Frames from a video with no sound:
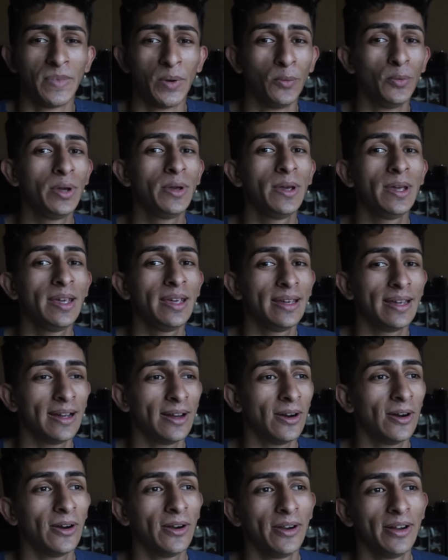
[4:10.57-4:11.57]
we
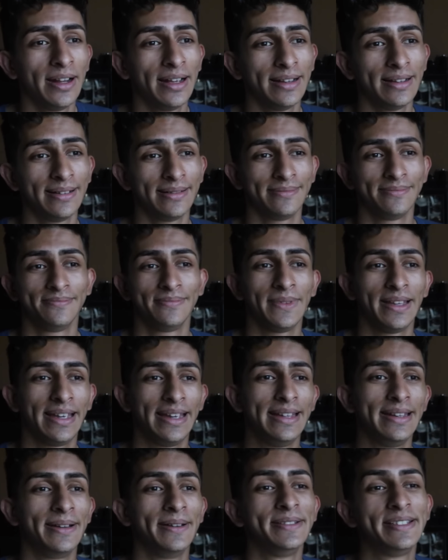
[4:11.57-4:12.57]
are
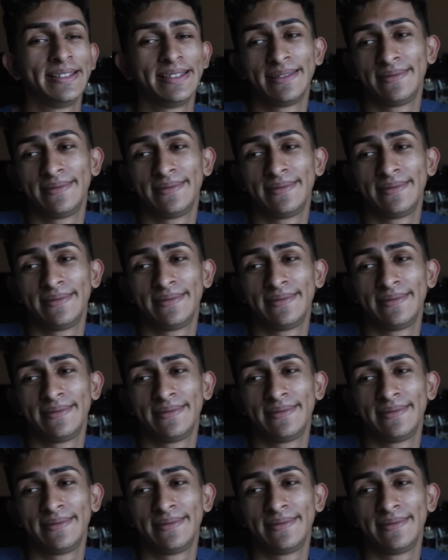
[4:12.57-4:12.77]
in a